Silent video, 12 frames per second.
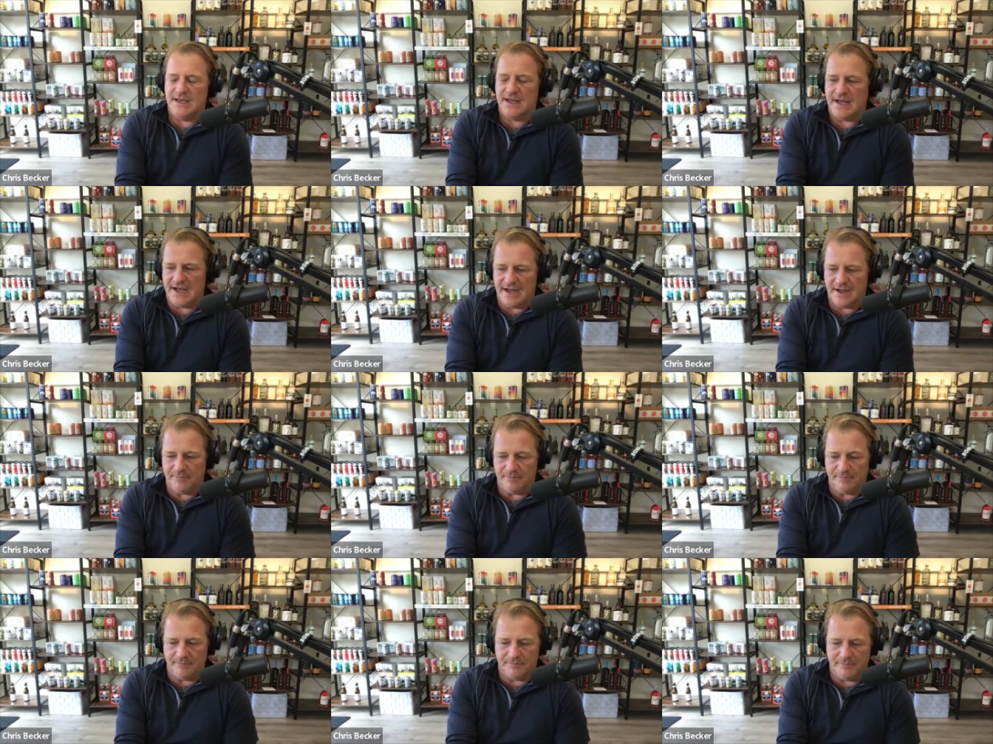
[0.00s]
um,
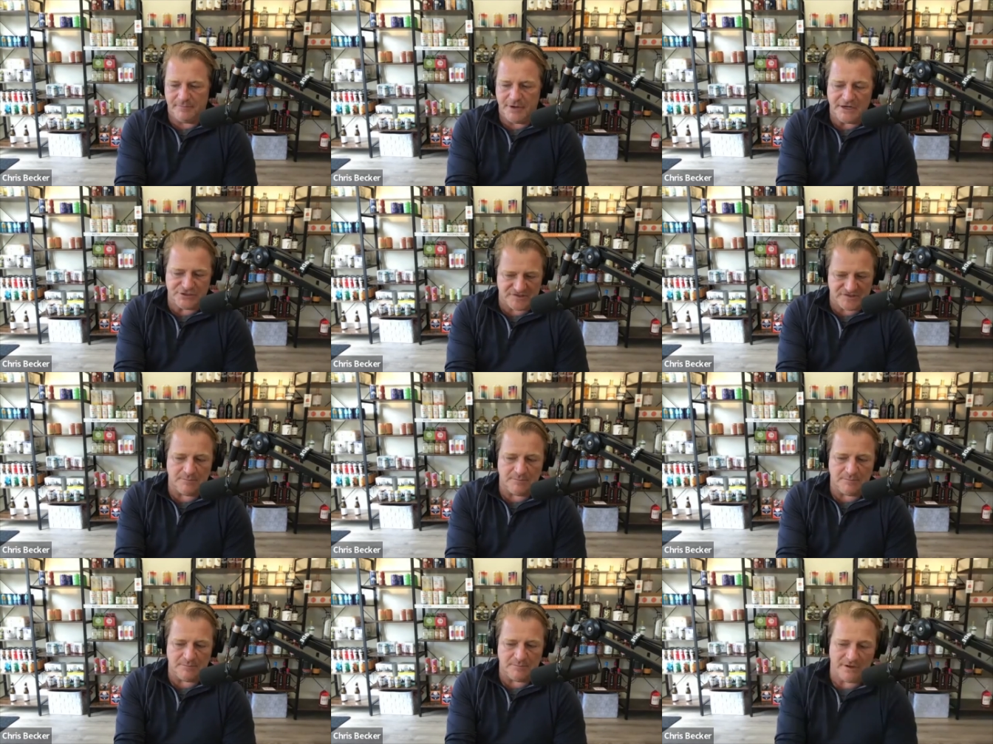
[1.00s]
not just in
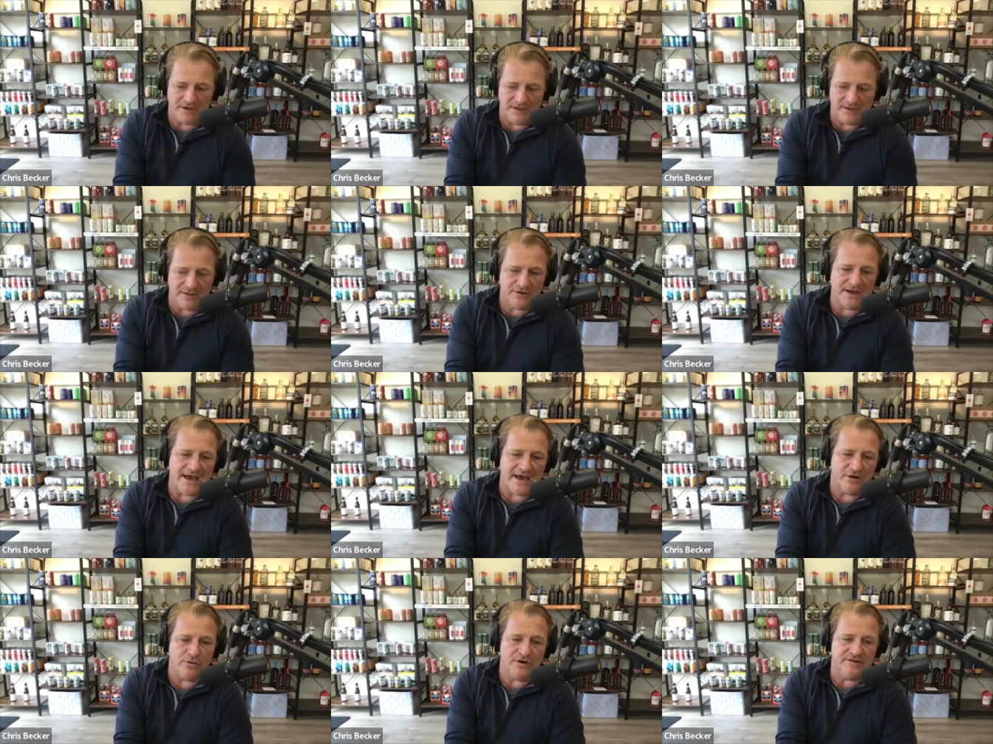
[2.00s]
beer, but in the other
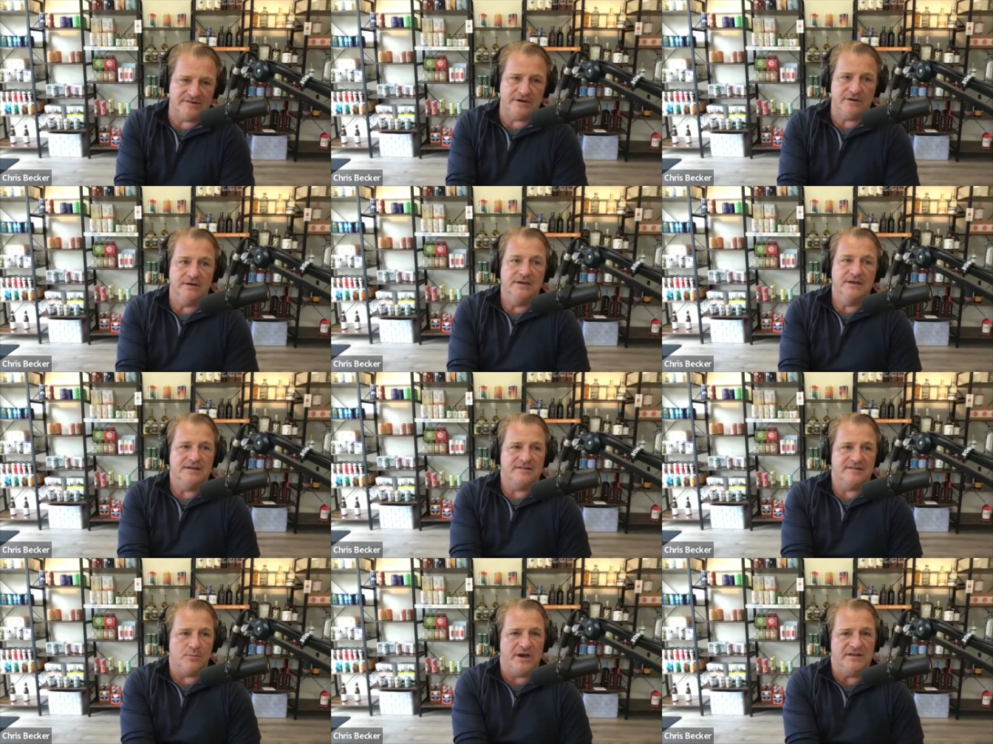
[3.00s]
categories. There, in
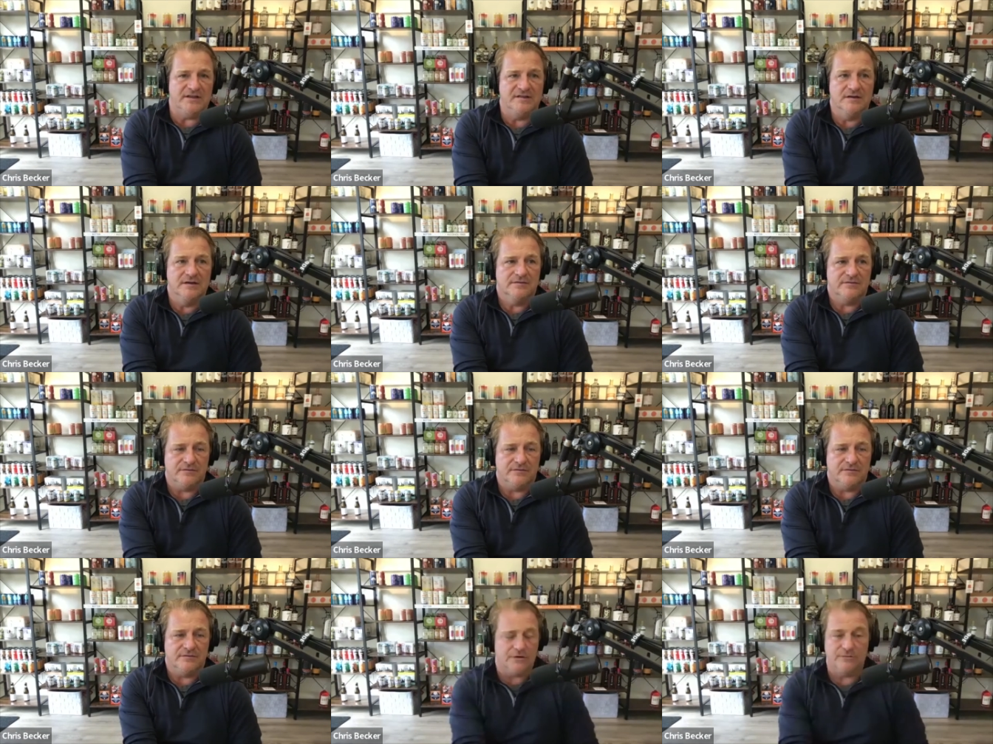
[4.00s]
some ways,
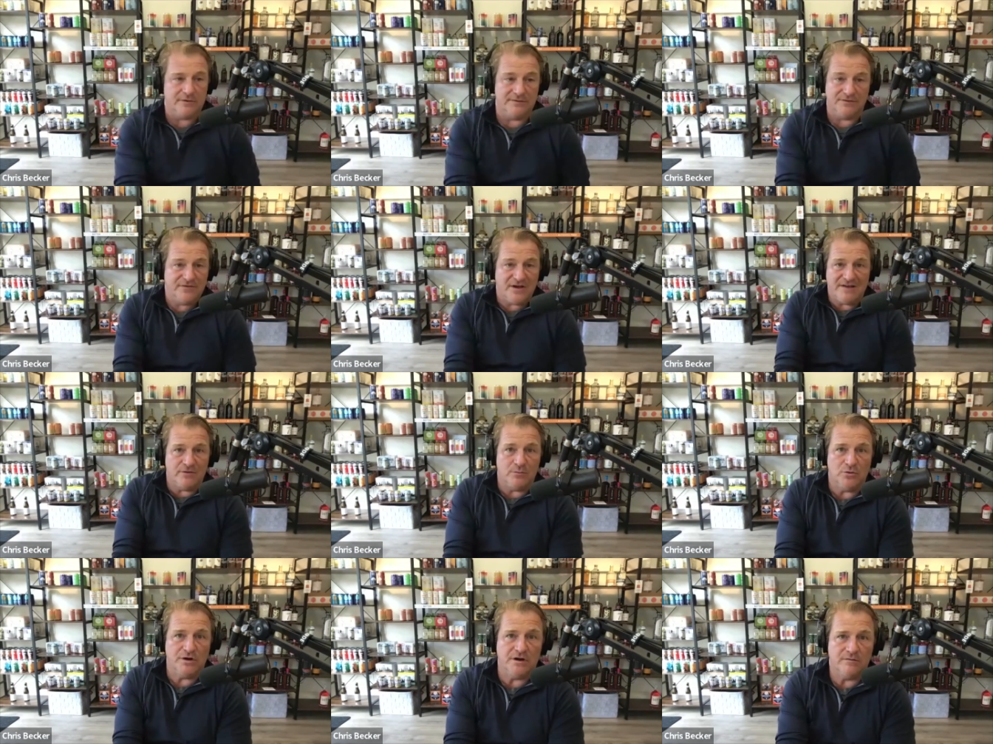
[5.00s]
you know, even five or
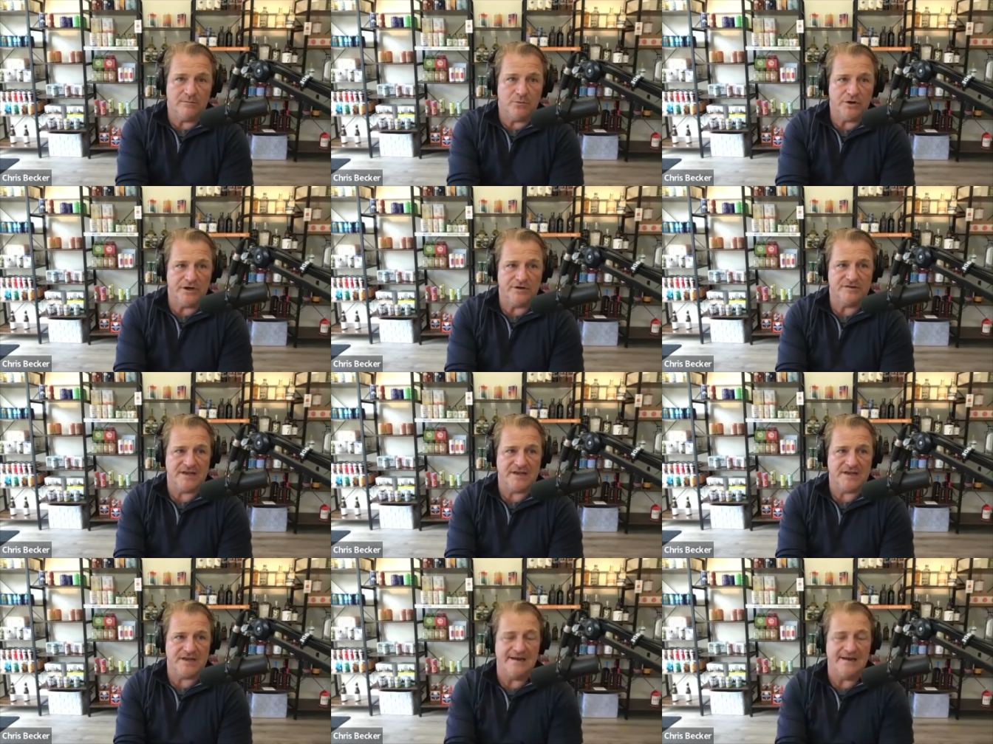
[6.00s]
more more years
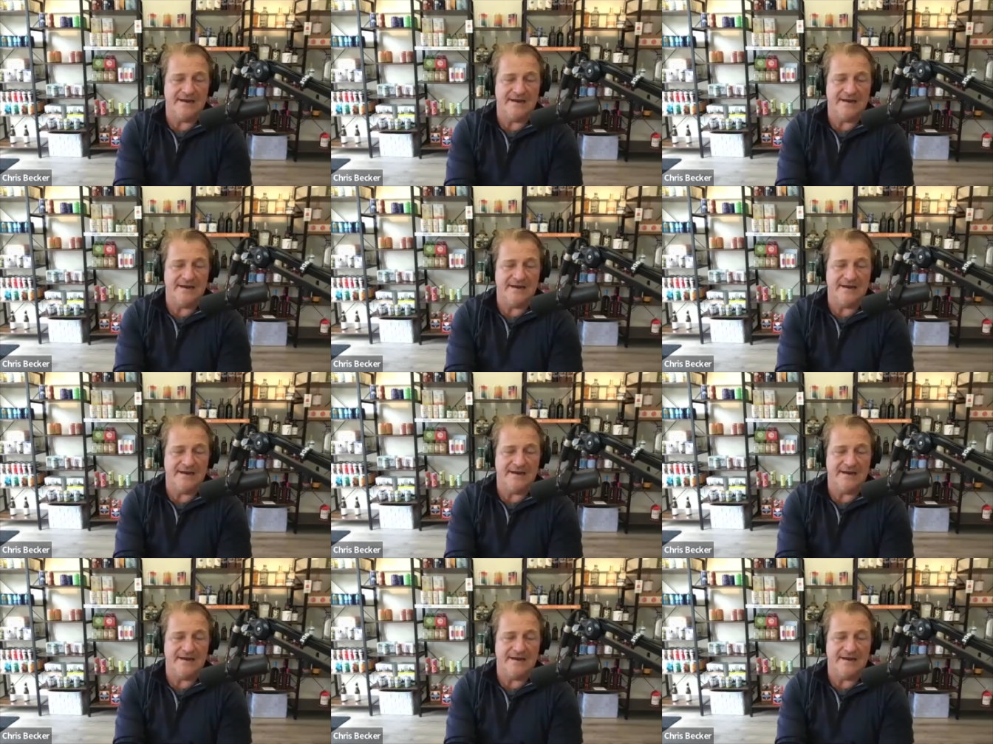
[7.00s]
ahead.